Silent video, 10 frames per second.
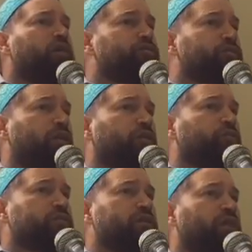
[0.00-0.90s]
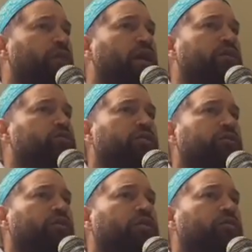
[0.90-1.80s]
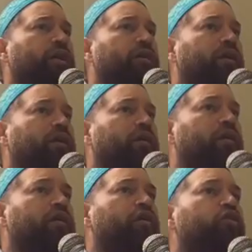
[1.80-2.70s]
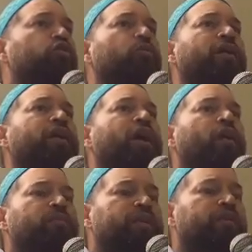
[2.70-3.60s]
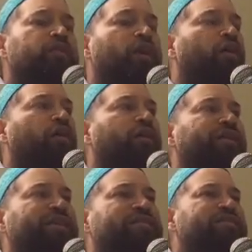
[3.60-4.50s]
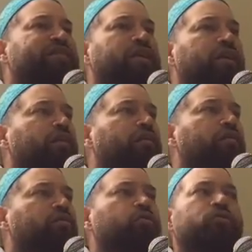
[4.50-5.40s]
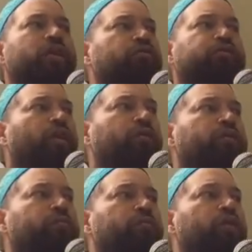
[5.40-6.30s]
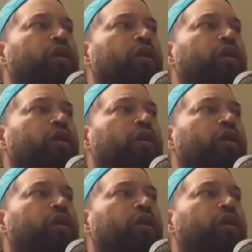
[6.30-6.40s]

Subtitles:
salatu wasalam, Aisha radiallahu anha, no matter how many they are in that city, you do not follow them.